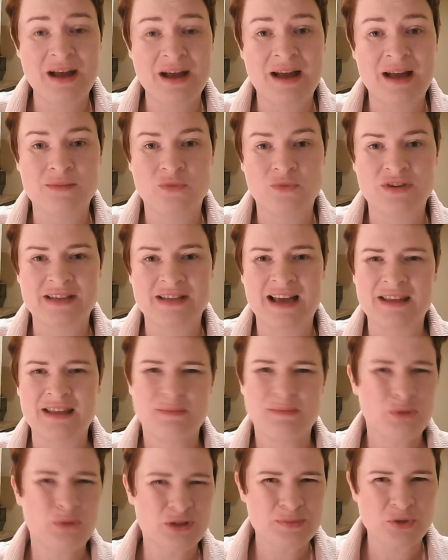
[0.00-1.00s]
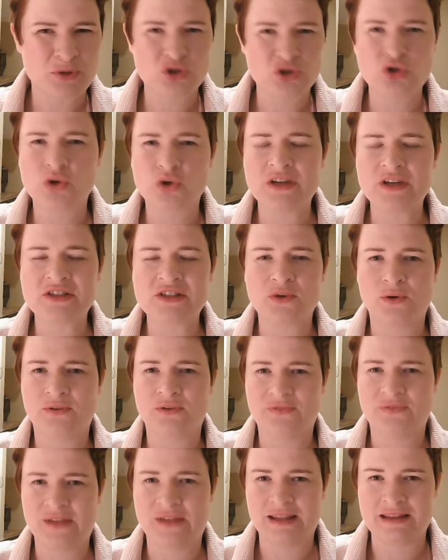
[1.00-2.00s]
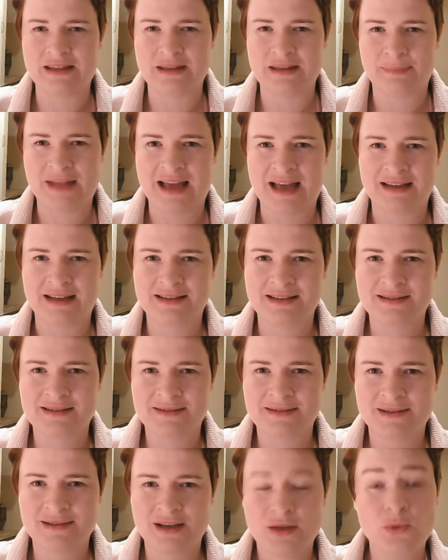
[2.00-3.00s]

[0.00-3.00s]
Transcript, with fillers: and was either multiple choice or fill in the blanks.